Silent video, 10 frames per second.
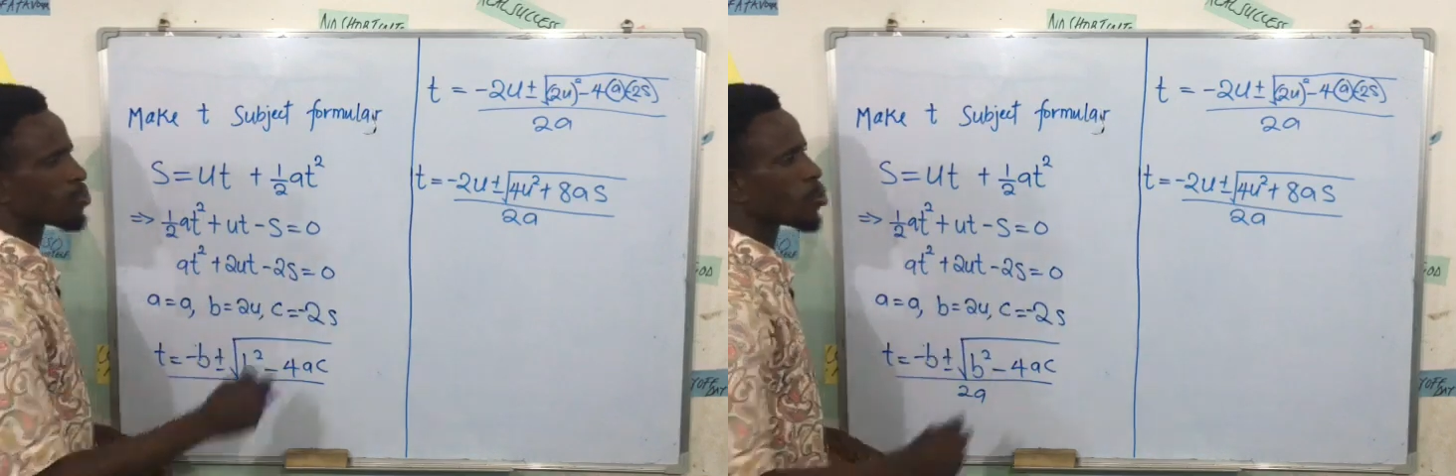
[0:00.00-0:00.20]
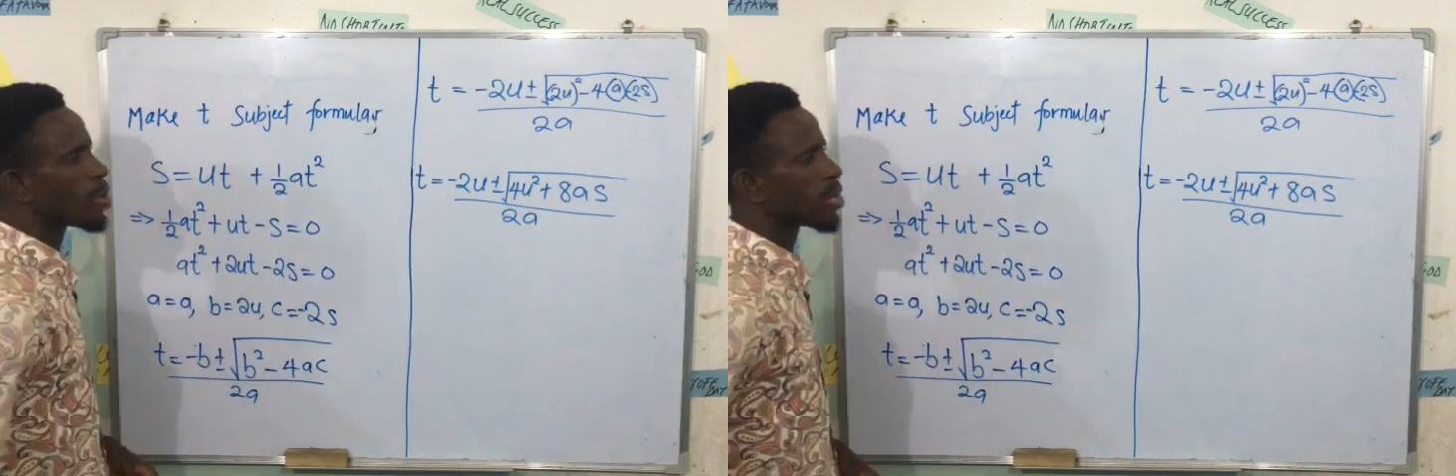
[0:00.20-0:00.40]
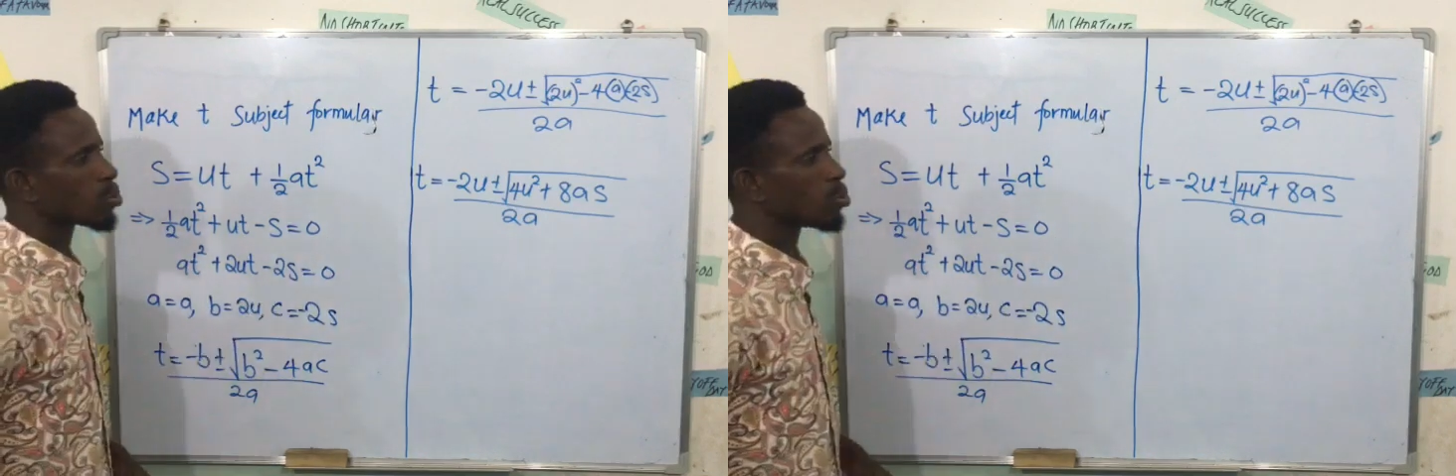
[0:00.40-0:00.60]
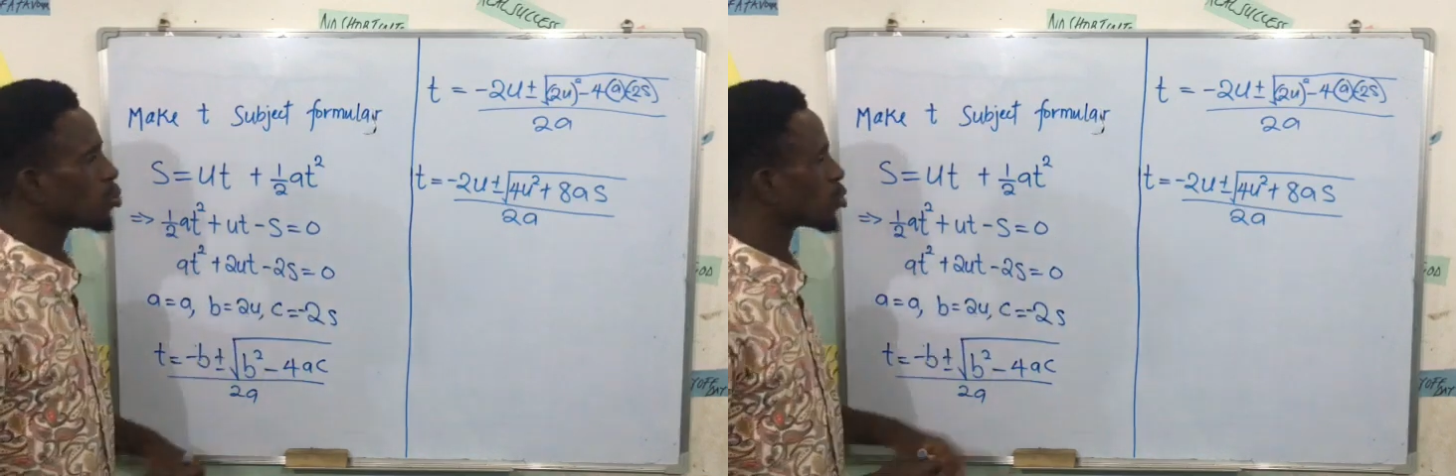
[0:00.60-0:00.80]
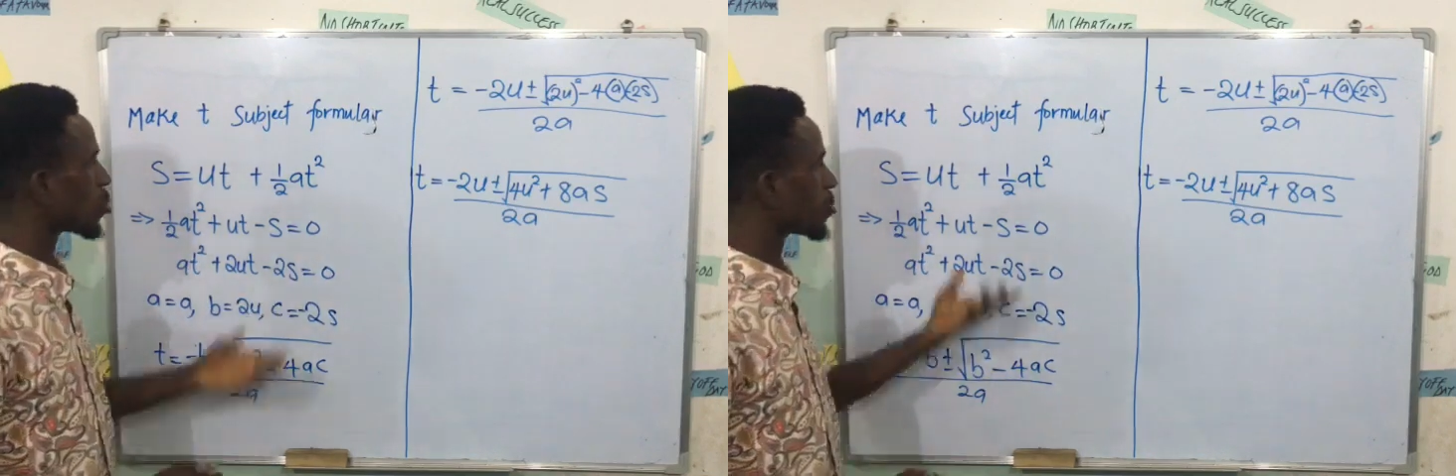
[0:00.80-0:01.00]
way to do
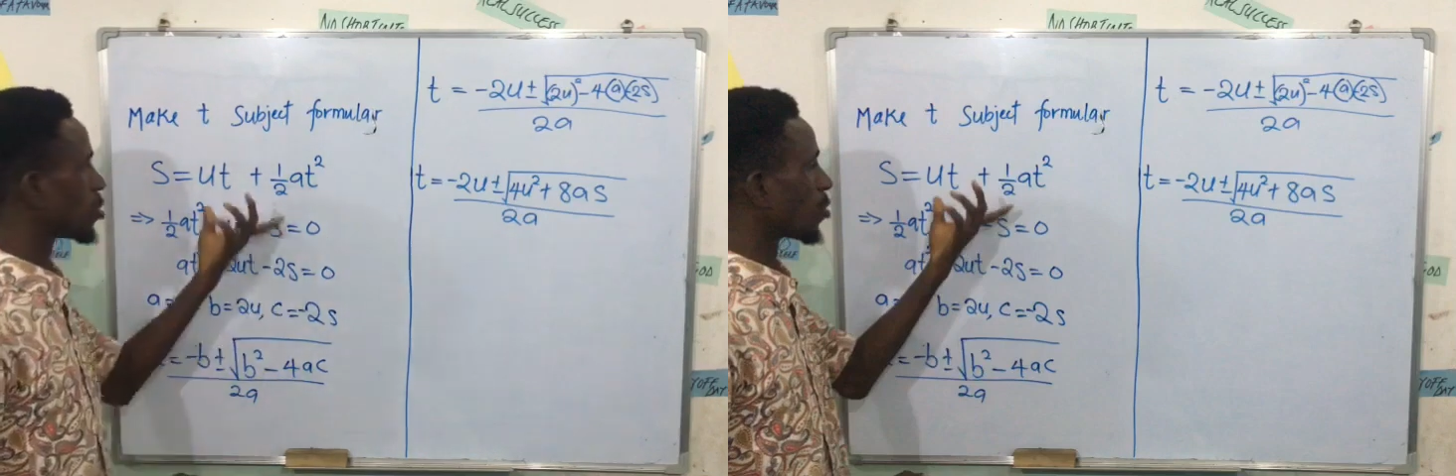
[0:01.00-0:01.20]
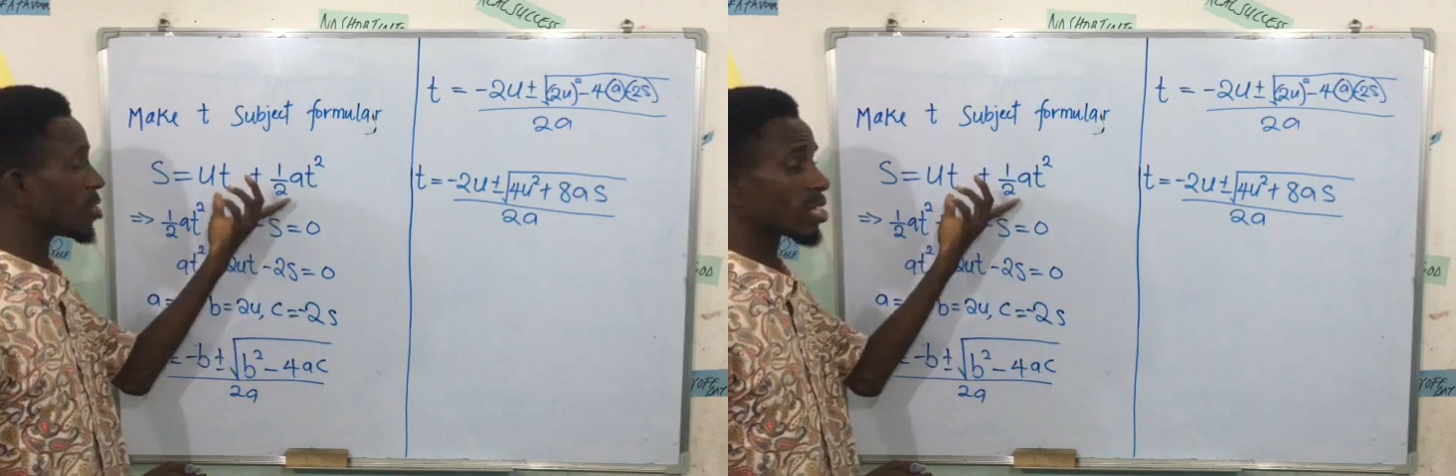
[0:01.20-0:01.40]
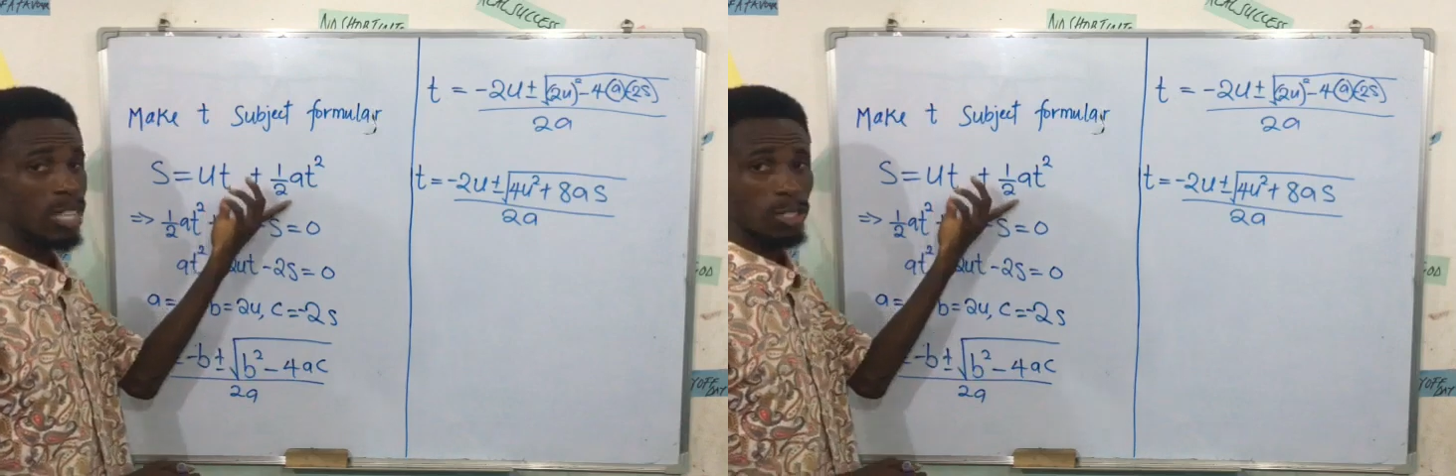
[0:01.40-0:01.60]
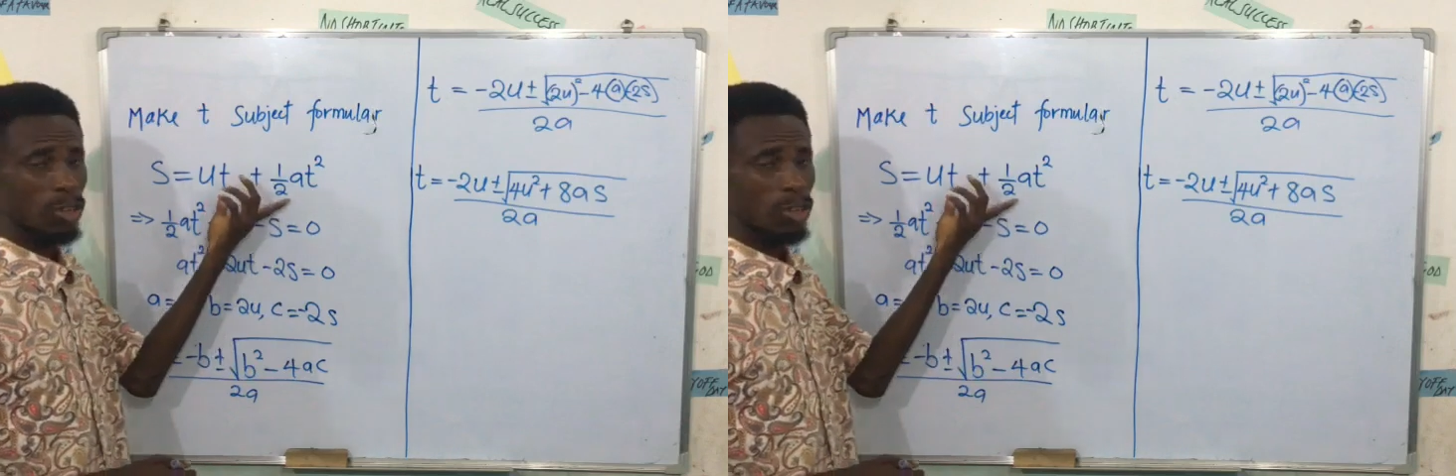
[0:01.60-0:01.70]
something of this nature.